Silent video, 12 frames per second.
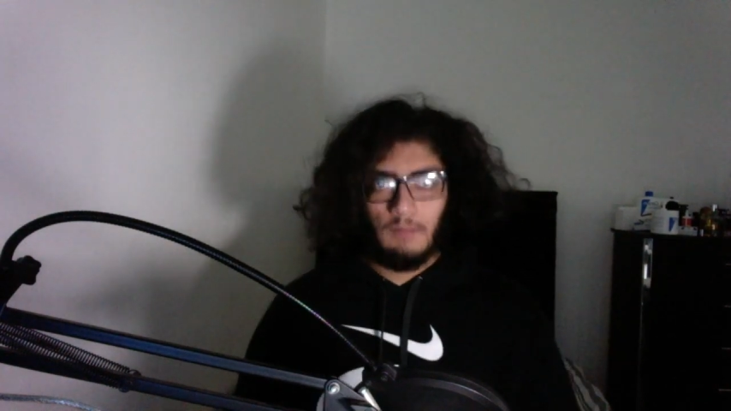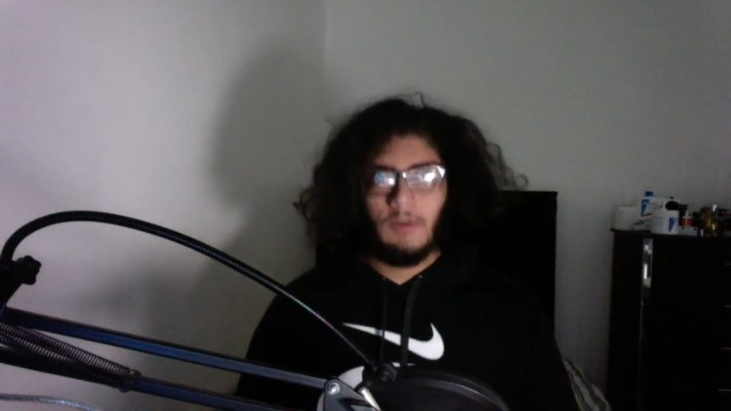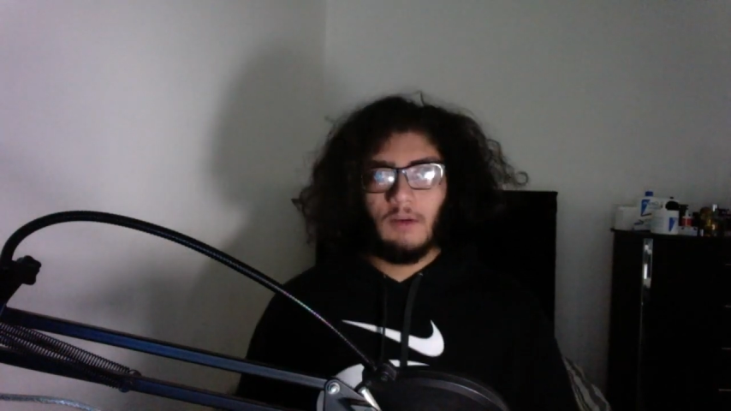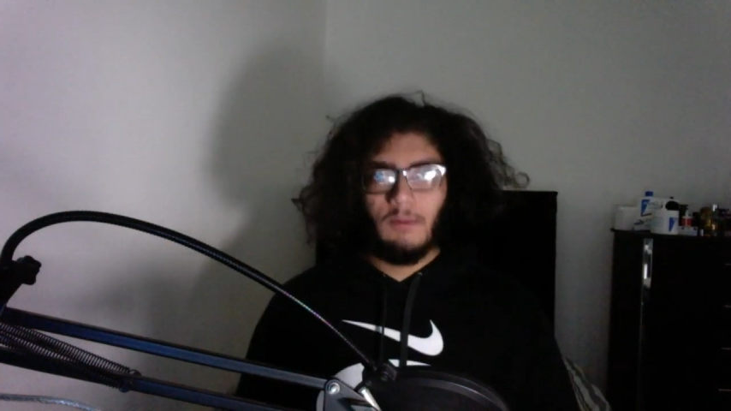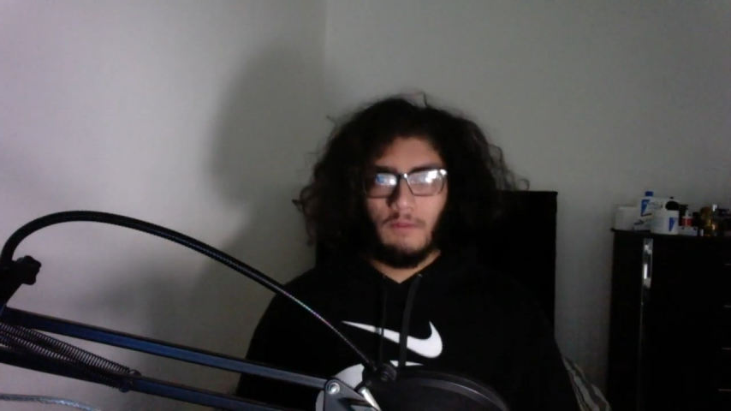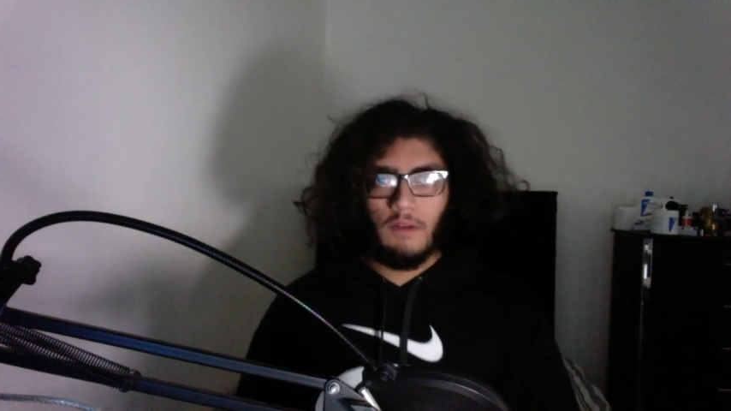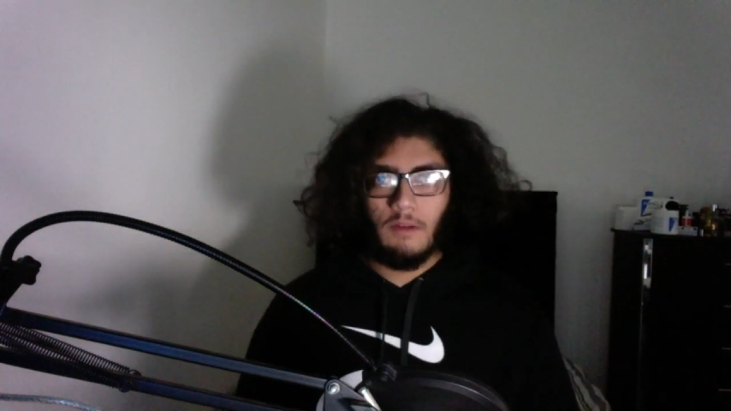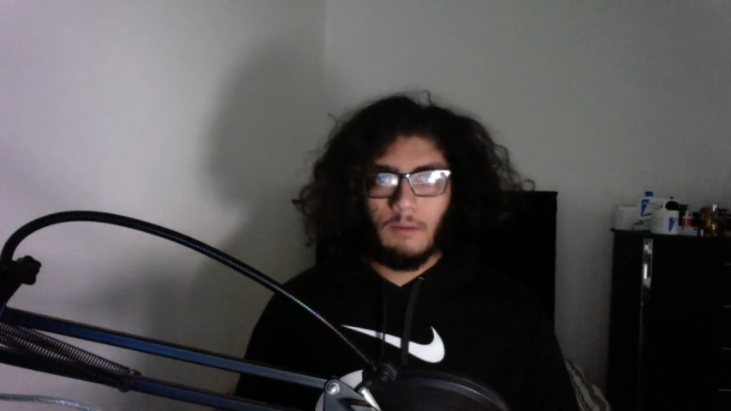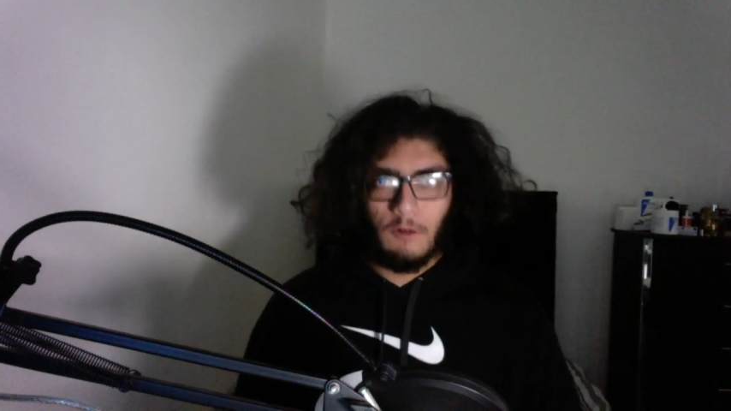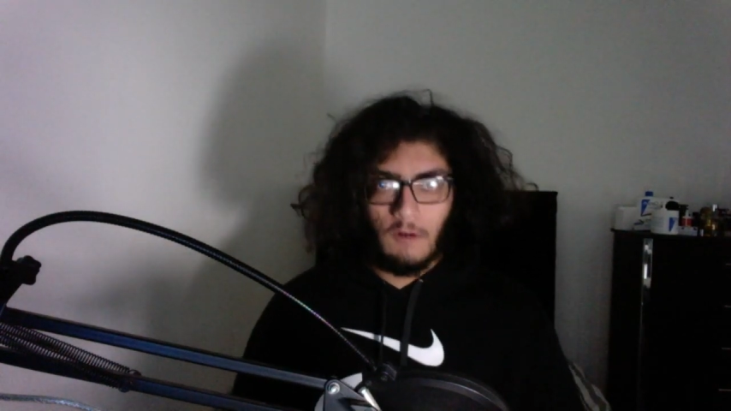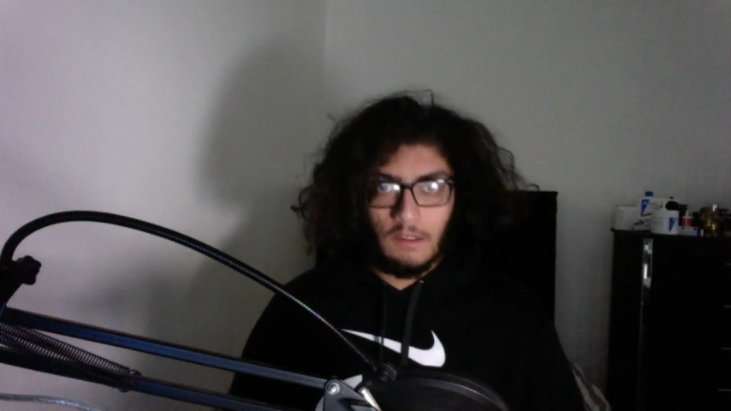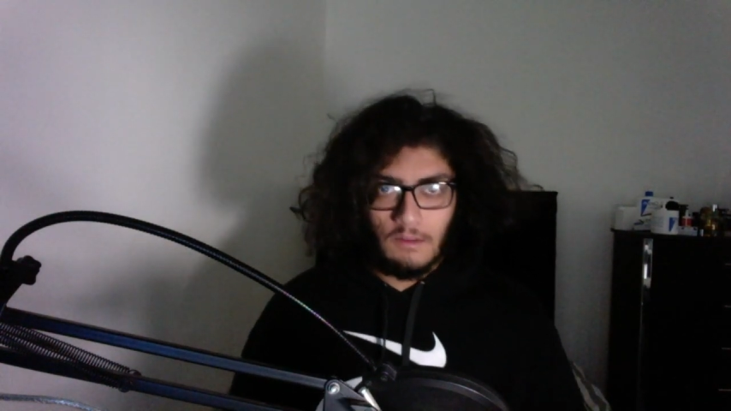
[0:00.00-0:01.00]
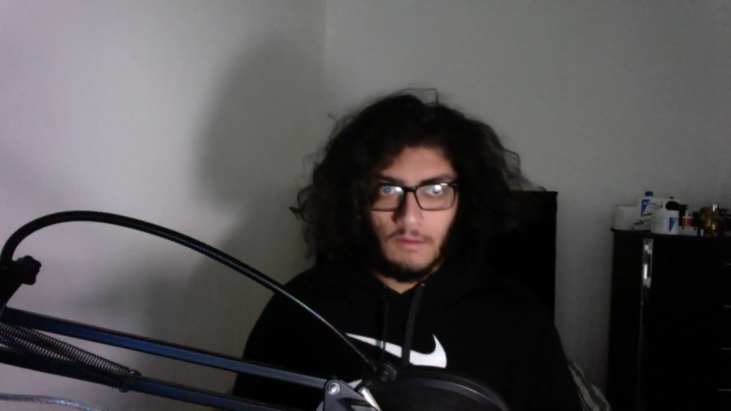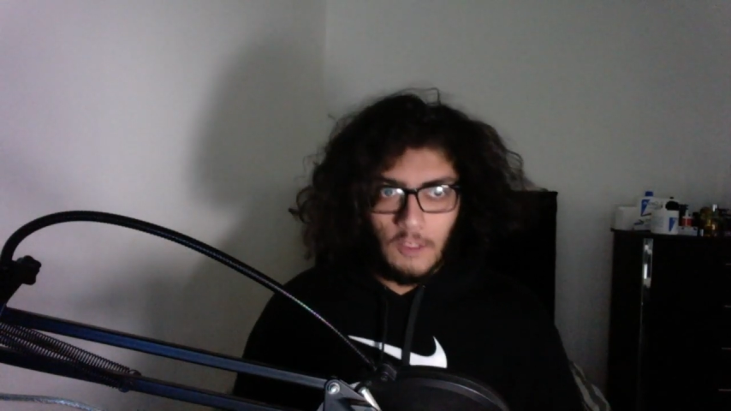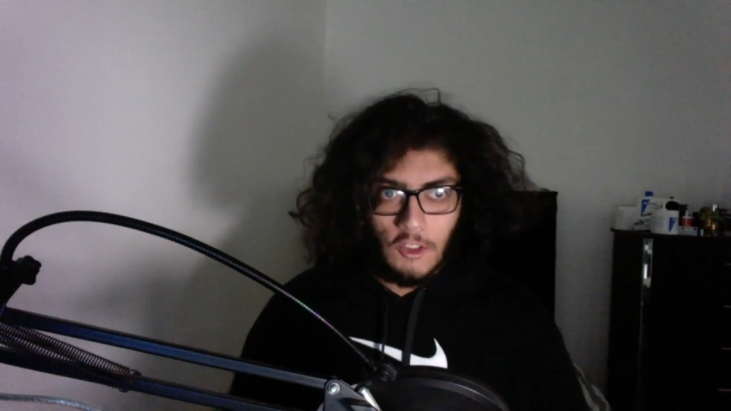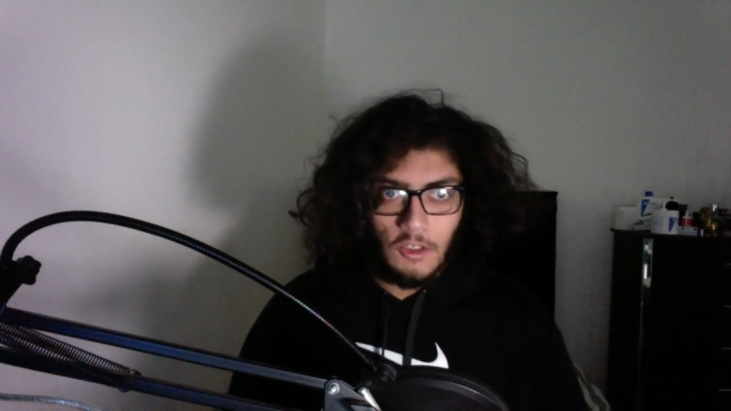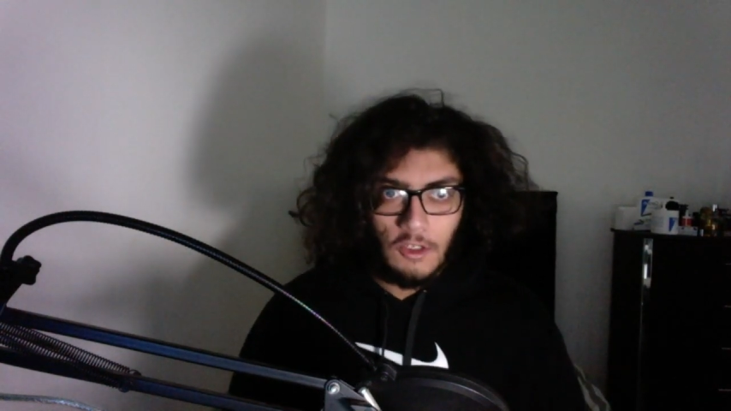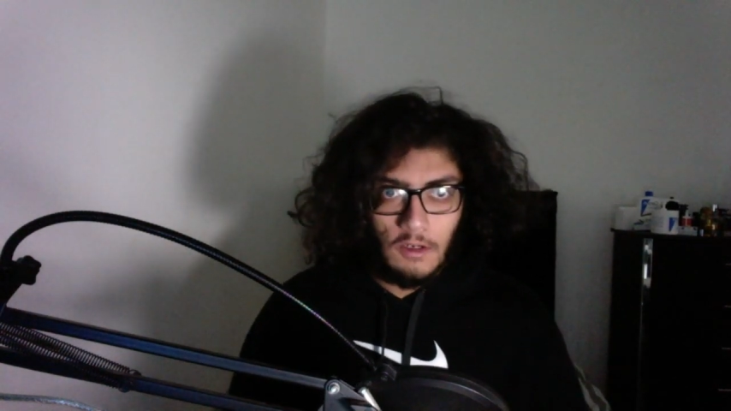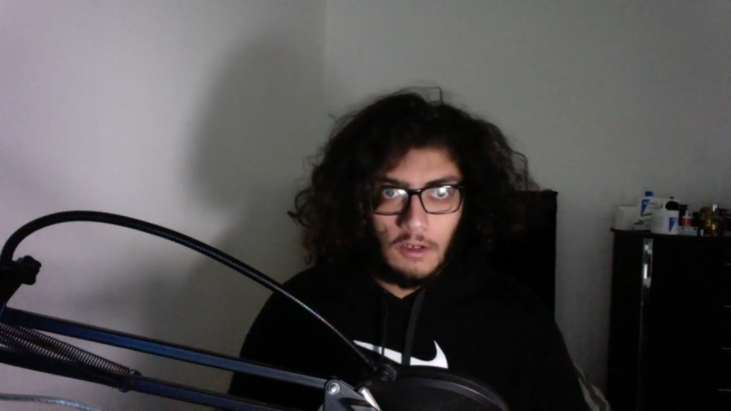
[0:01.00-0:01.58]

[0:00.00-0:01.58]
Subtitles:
become fairly progressive and shit now,